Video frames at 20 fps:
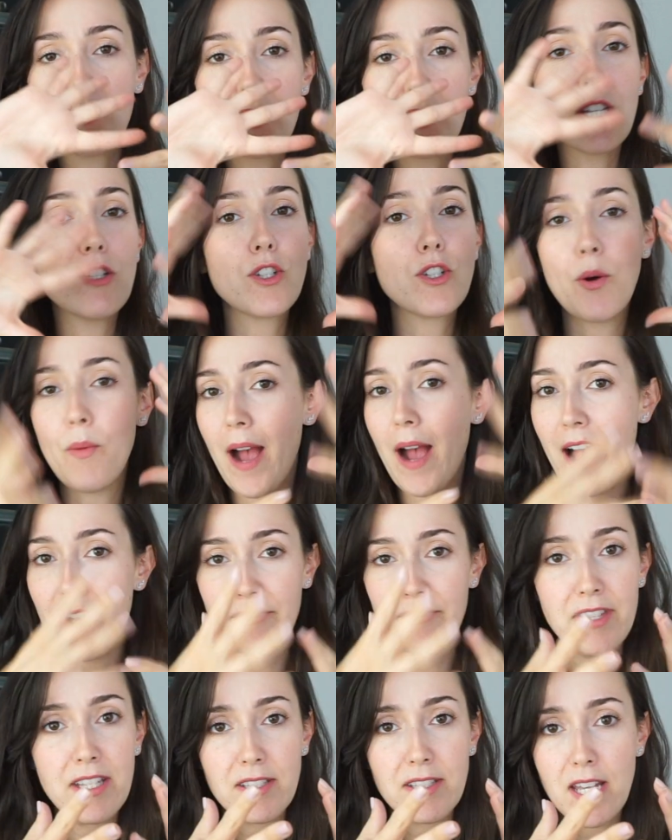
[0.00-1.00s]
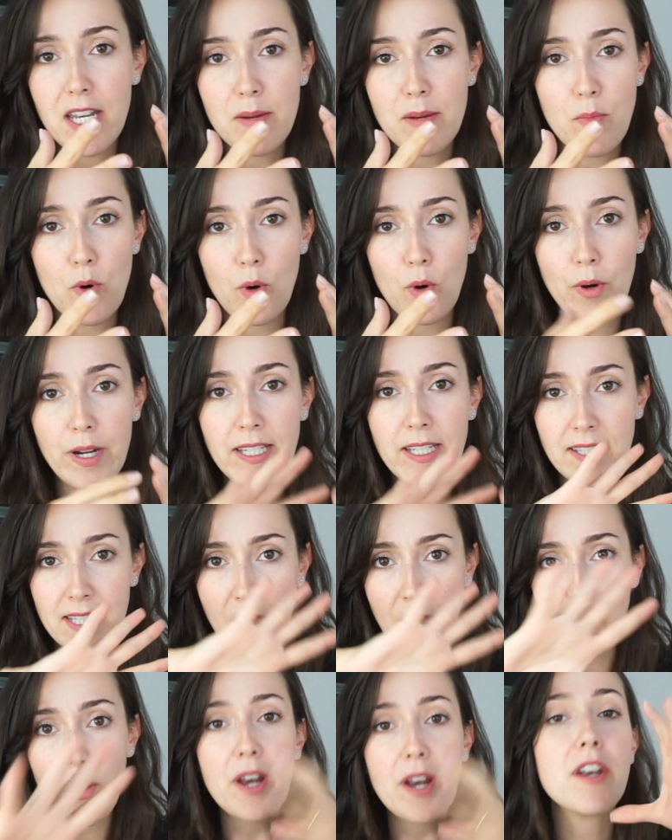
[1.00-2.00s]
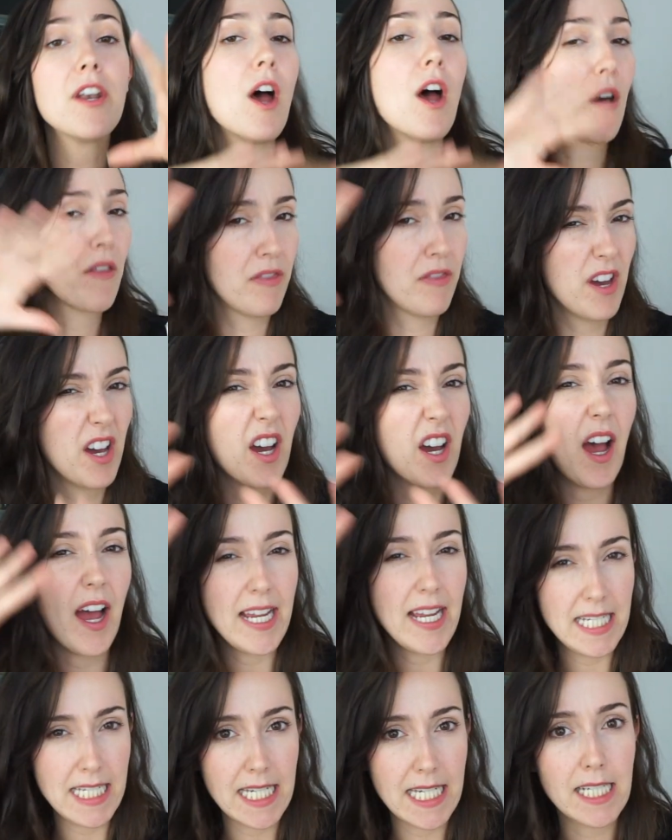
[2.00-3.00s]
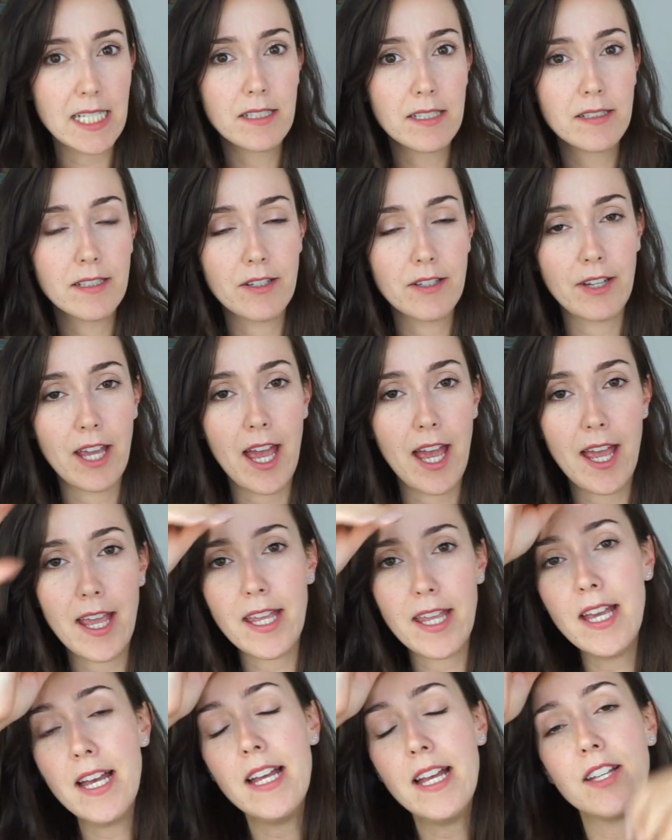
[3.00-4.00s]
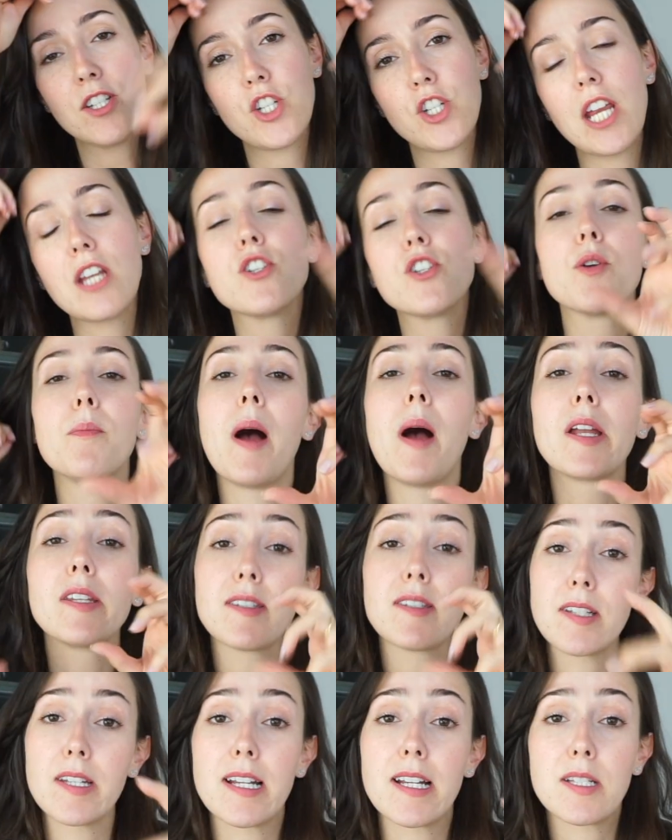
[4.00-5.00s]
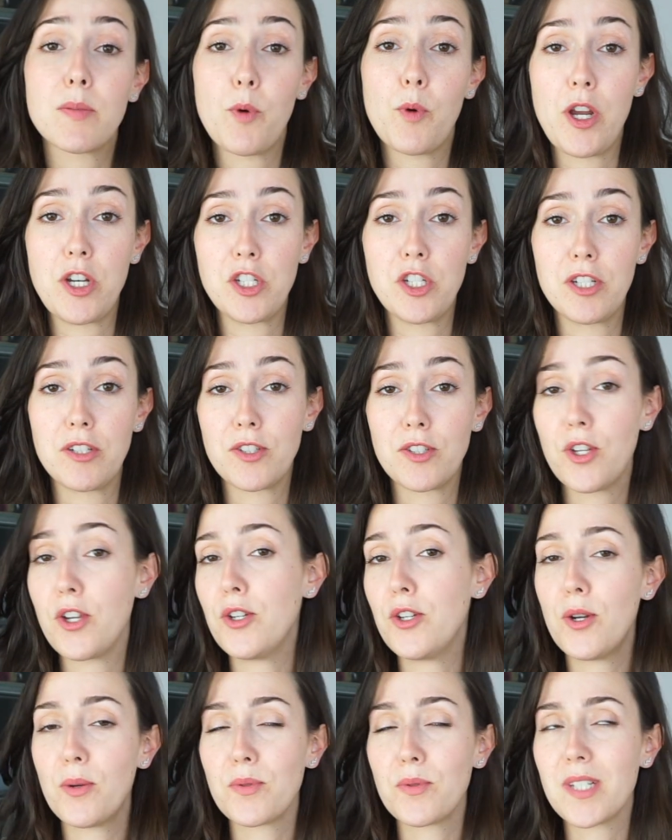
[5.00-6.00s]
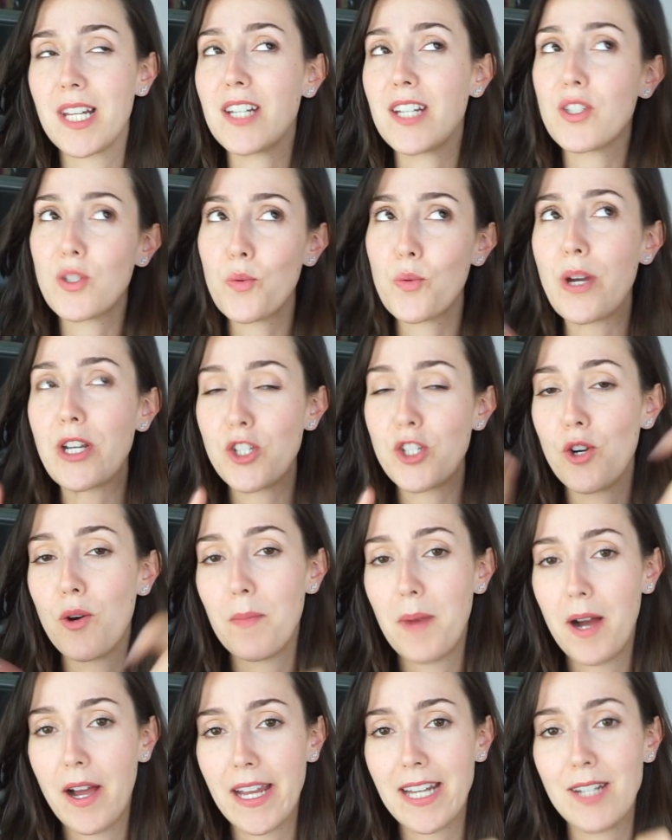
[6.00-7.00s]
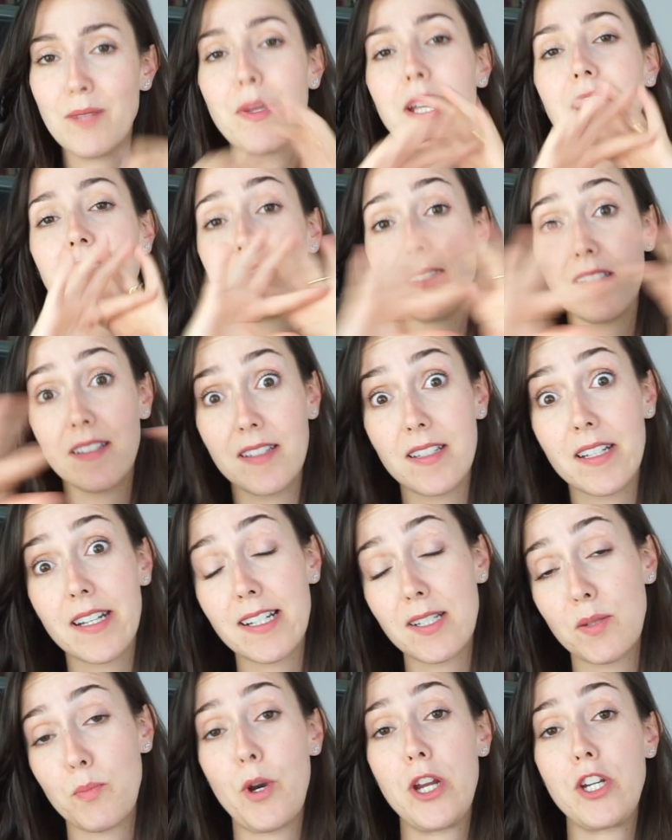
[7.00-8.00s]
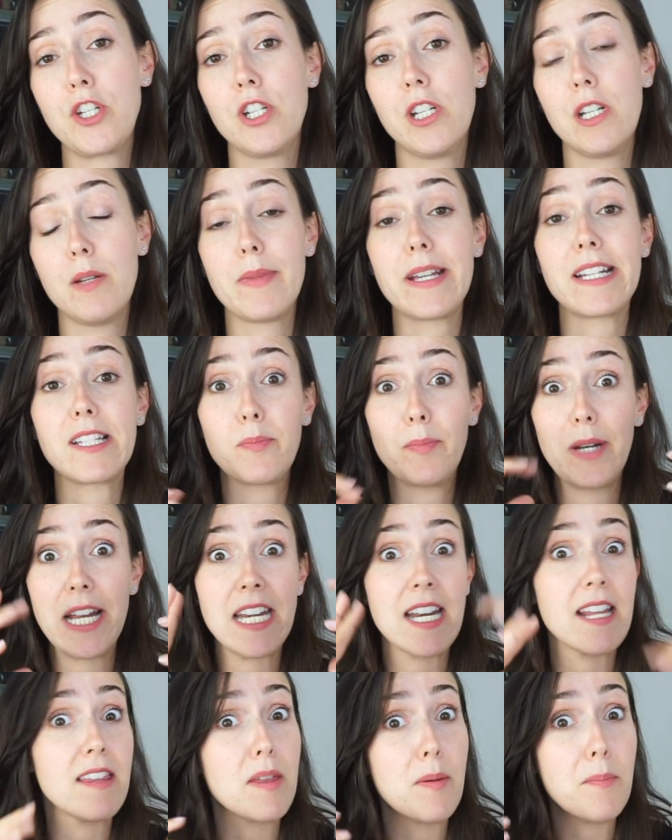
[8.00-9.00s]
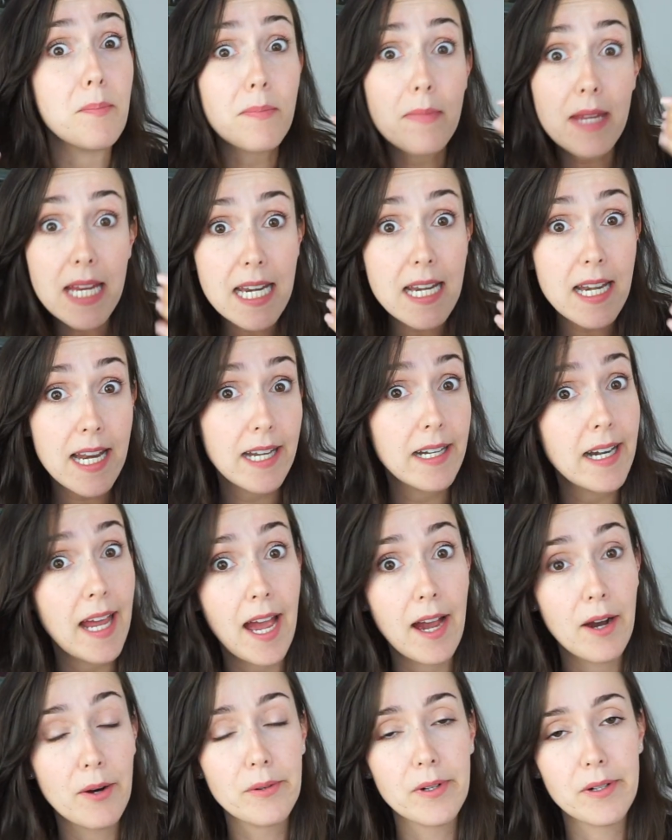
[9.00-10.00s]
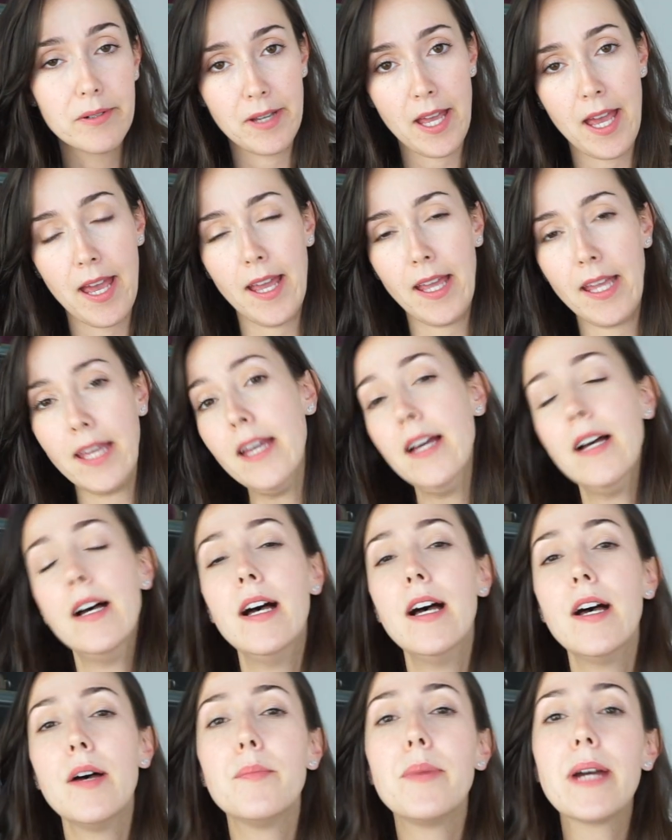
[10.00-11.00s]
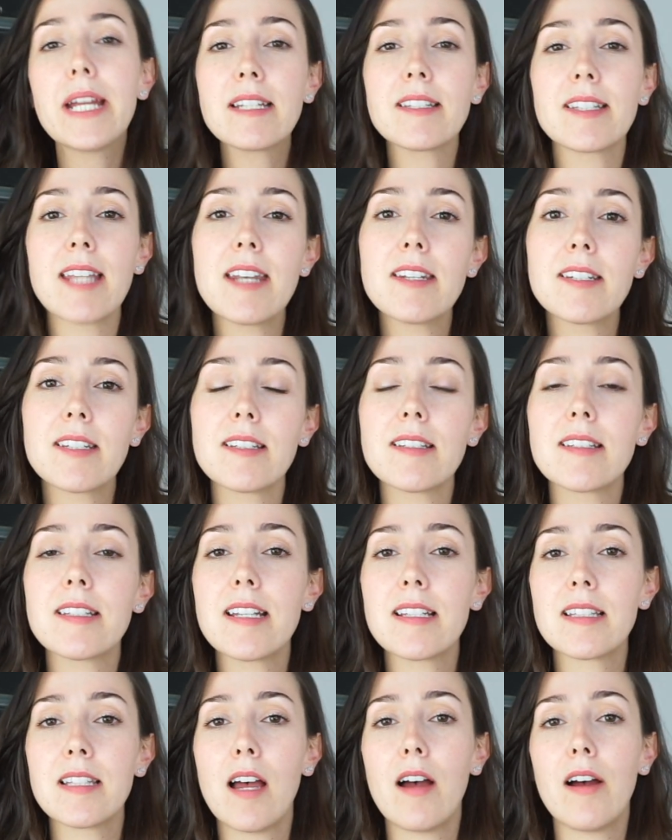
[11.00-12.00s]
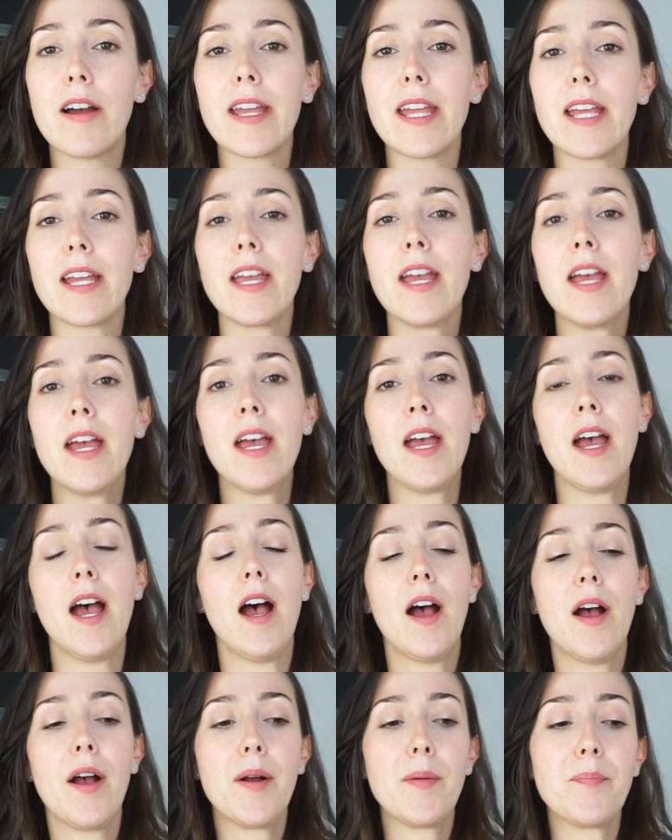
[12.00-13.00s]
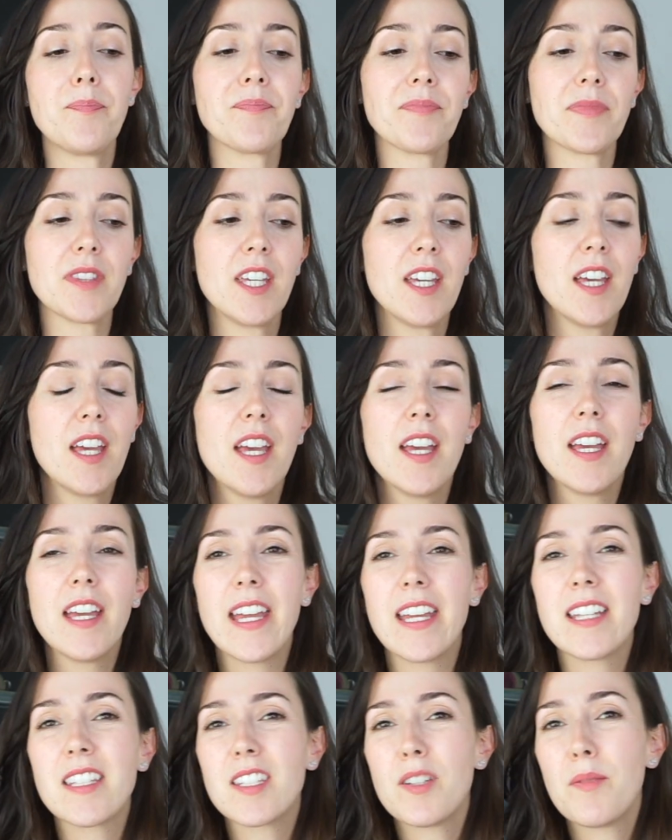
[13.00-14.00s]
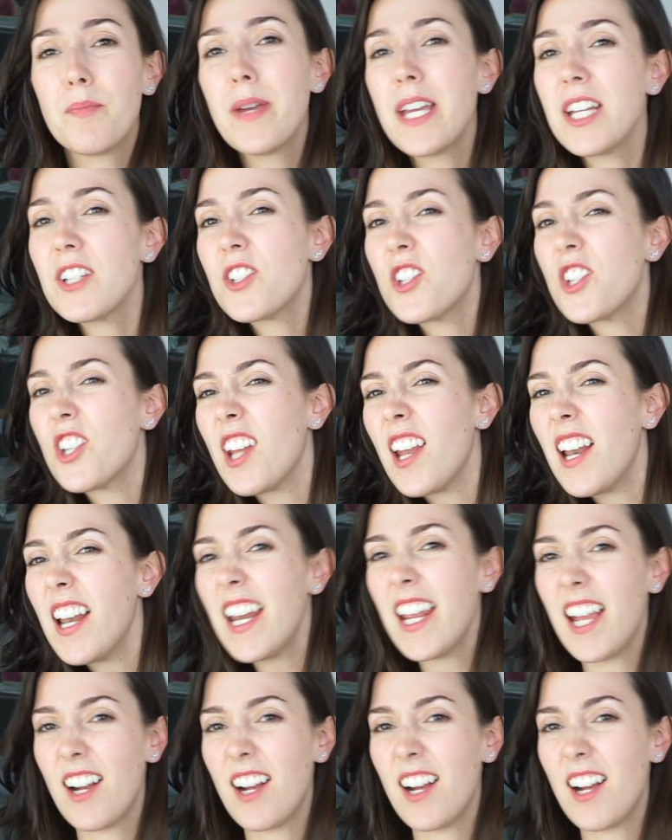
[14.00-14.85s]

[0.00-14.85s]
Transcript: You don't have this anymore. It's now another idea, okay? Change your mind is an expression, so you don't say switch your mind because this is an expression. I'm explaining the meaning now, okay? But in sentences like, it's a bit chilly